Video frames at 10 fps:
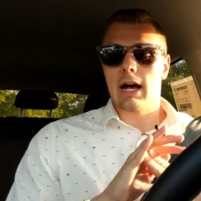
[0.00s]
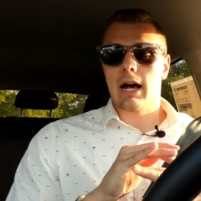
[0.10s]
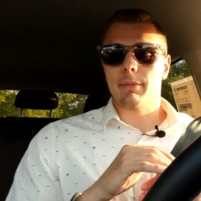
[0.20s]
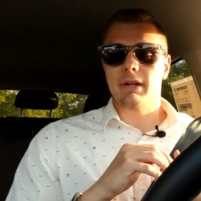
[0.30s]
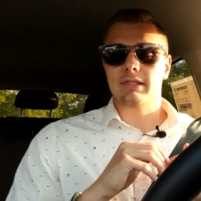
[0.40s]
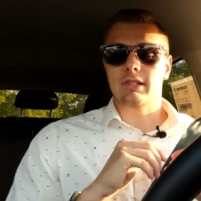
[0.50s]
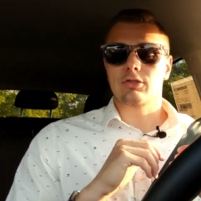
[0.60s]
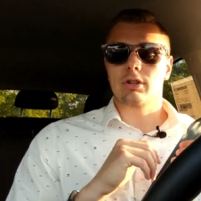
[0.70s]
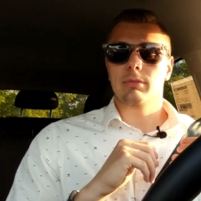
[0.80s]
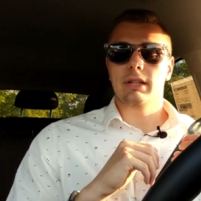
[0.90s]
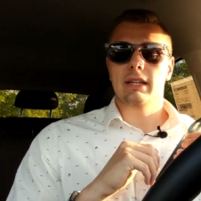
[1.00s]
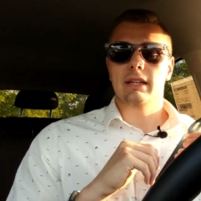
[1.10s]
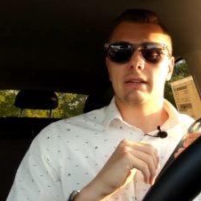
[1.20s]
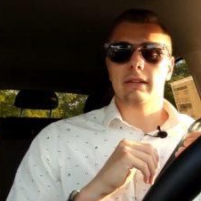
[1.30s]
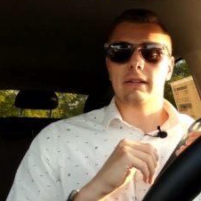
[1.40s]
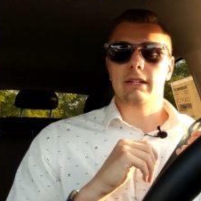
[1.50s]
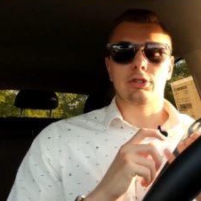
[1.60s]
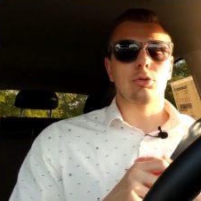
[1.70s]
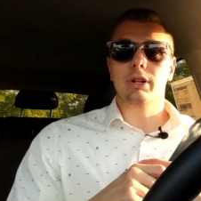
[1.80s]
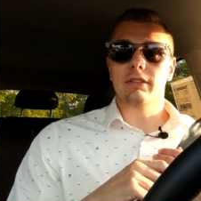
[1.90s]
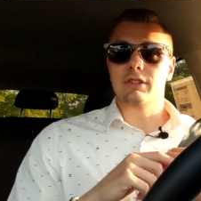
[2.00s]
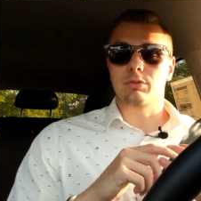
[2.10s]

Um, it's extremely intuitive,